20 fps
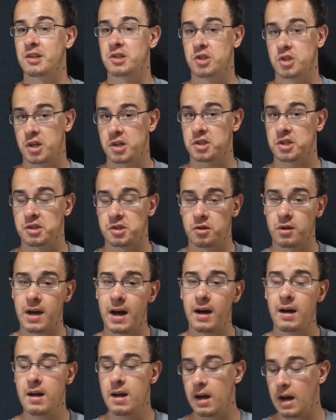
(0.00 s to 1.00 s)
Injustice. So
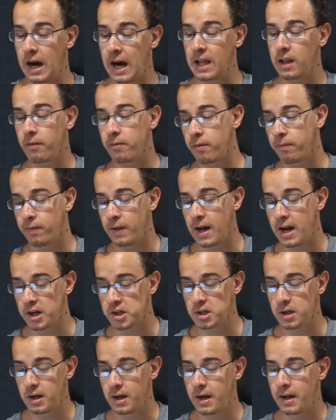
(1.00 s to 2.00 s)
yeah, I love the
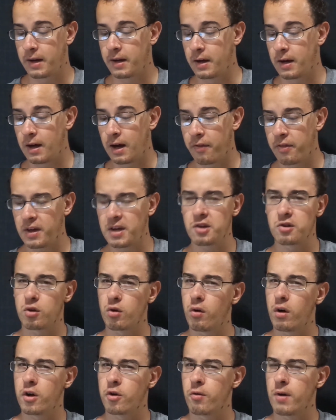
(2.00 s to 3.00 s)
Flash, and uh, I think he's a
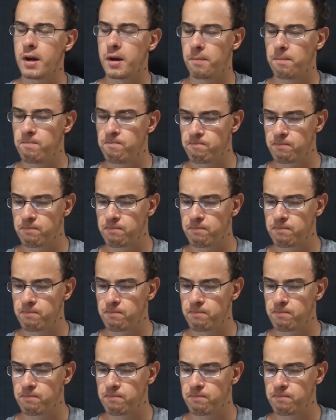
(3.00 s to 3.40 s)
little underrated.